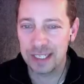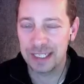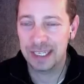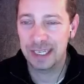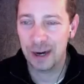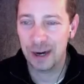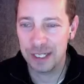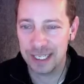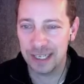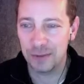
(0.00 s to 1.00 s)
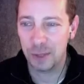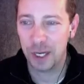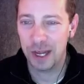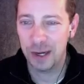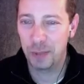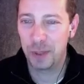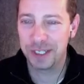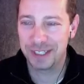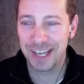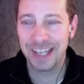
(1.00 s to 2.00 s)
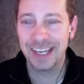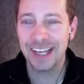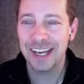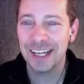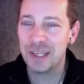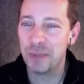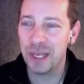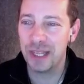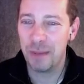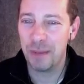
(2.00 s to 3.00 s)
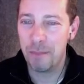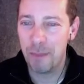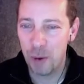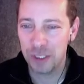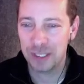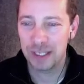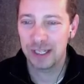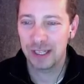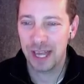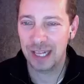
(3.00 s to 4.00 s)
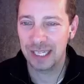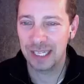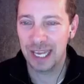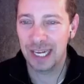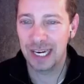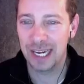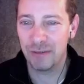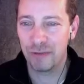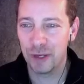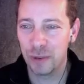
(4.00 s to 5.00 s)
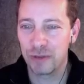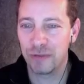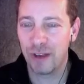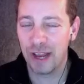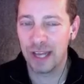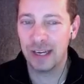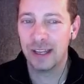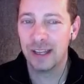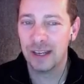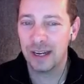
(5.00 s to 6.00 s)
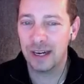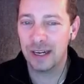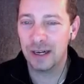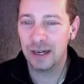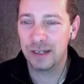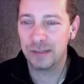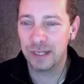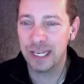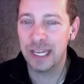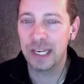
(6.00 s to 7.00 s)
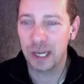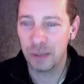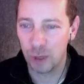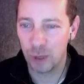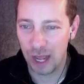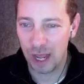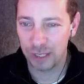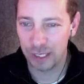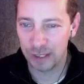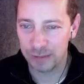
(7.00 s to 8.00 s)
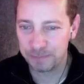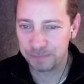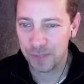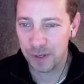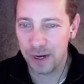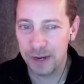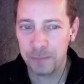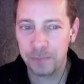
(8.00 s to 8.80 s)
is guaranteed 100% to be the most likely candidate for you to find an income or a livelihood. All right.